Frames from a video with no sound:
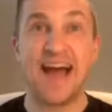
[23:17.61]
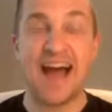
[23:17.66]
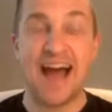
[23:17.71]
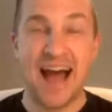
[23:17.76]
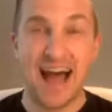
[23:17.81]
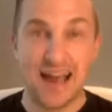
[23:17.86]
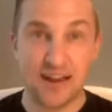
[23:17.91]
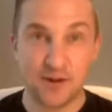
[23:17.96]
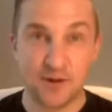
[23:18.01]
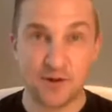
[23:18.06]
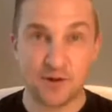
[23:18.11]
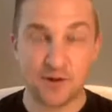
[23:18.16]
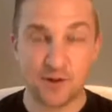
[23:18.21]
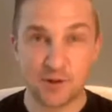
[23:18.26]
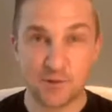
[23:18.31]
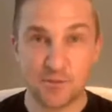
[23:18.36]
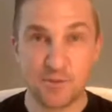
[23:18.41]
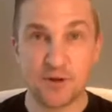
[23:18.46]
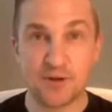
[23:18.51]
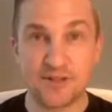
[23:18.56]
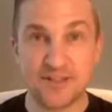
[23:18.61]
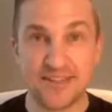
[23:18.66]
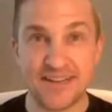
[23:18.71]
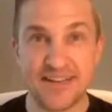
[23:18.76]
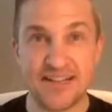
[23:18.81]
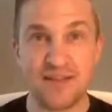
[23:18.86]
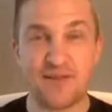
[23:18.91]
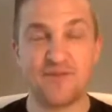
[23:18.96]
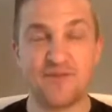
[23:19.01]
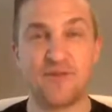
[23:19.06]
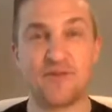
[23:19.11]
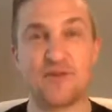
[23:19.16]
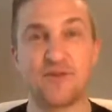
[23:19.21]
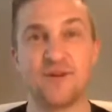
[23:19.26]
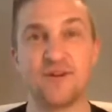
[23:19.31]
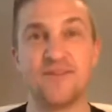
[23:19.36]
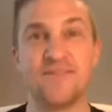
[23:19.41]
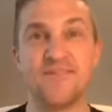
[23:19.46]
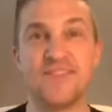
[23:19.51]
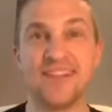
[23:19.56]
I'd gone to Spurs in
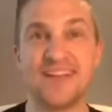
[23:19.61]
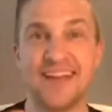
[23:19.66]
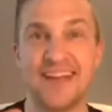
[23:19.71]
94.